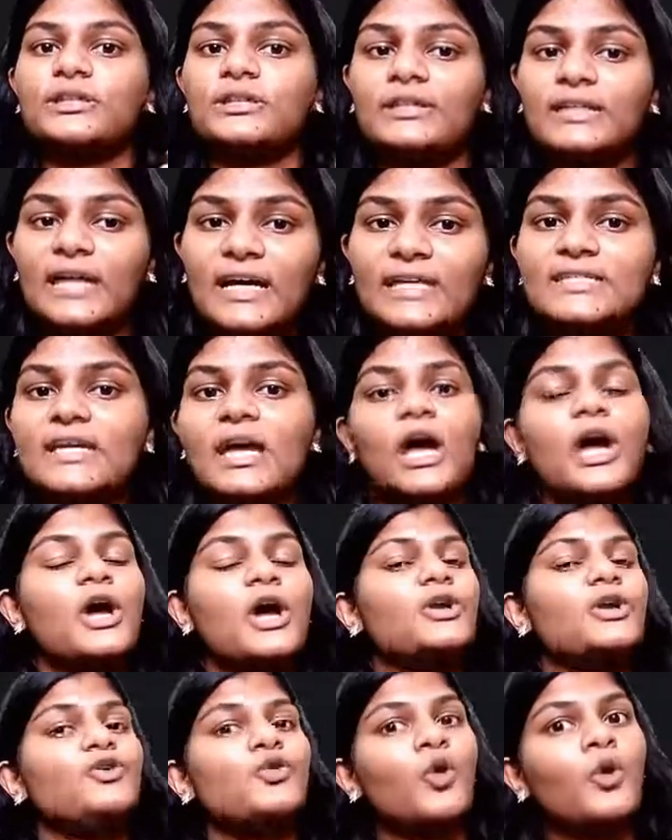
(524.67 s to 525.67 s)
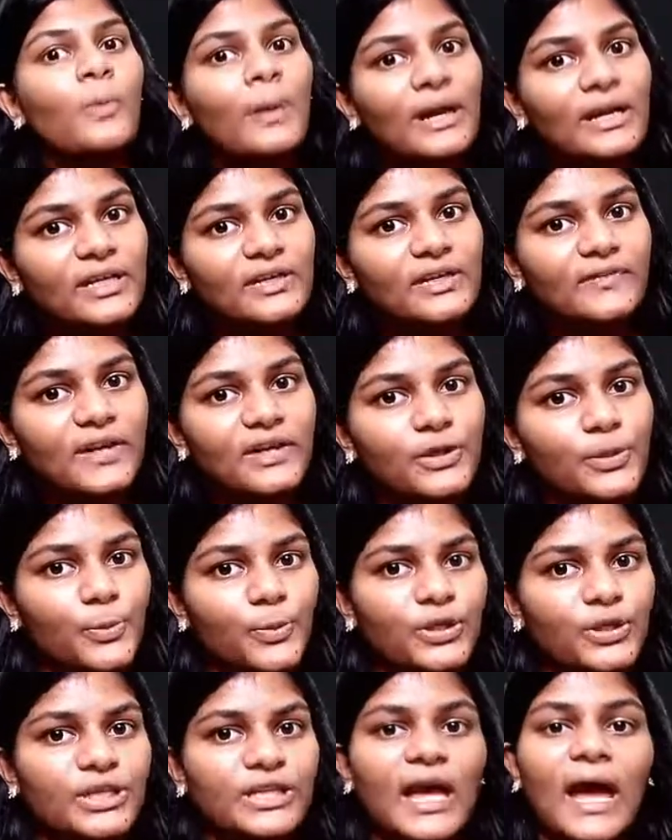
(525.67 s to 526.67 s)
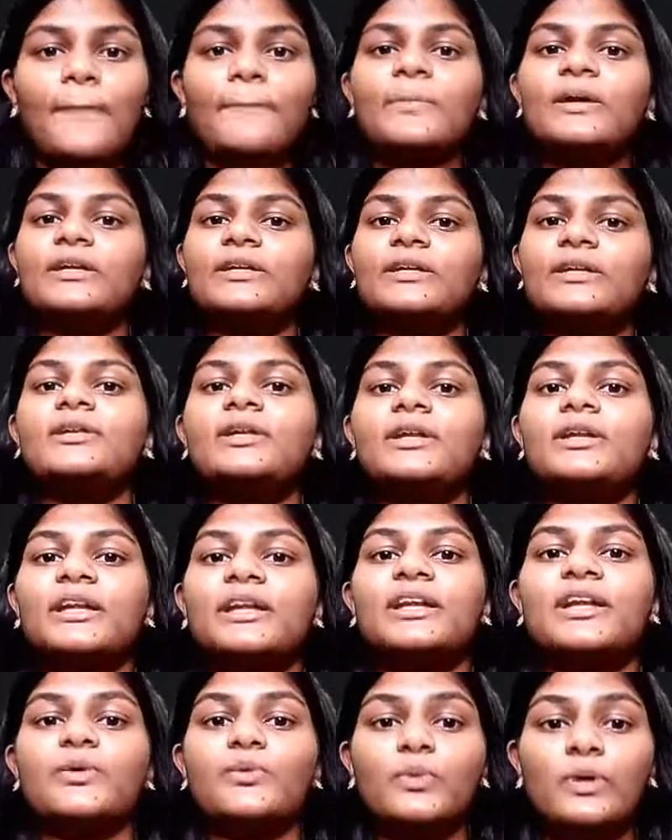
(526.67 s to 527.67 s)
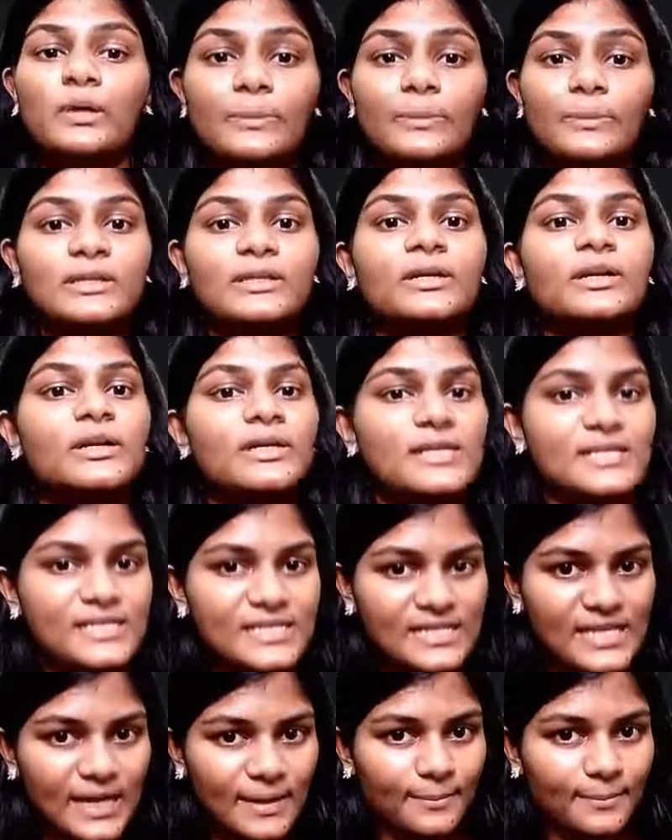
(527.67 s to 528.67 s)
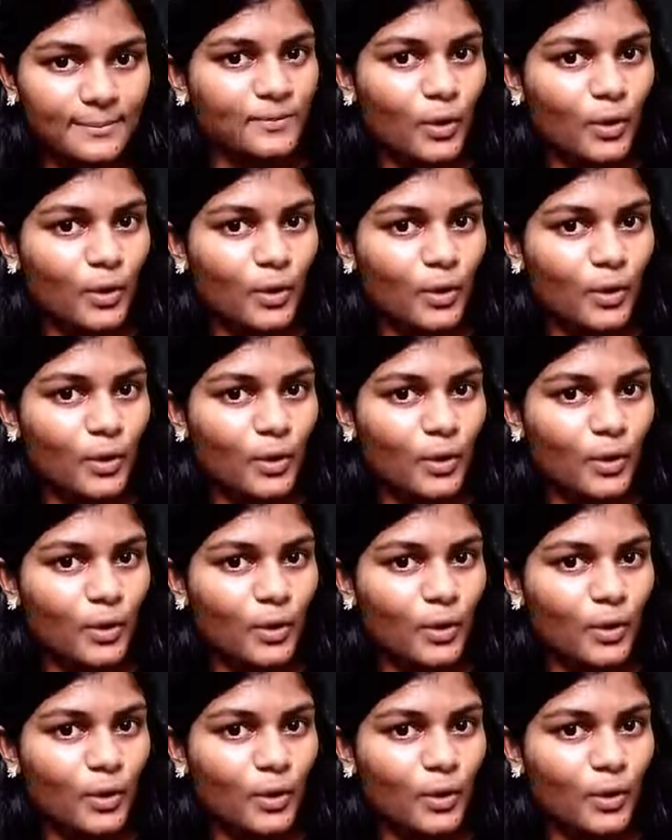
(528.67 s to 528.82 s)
Thus, no matter where you put the ammeter, the reading will be the same.